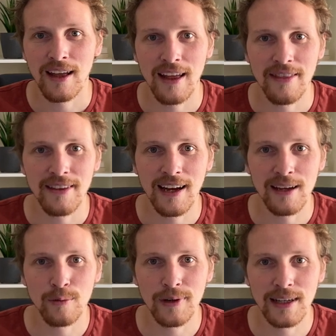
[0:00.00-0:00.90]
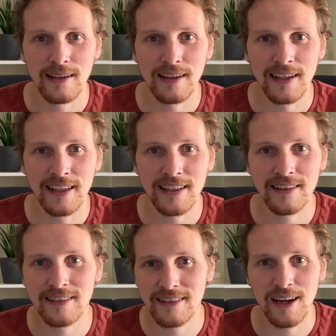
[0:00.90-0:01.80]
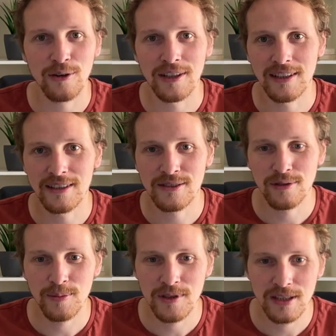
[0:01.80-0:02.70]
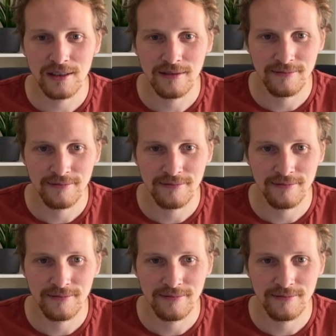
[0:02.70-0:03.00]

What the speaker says: and I will link it down in the description.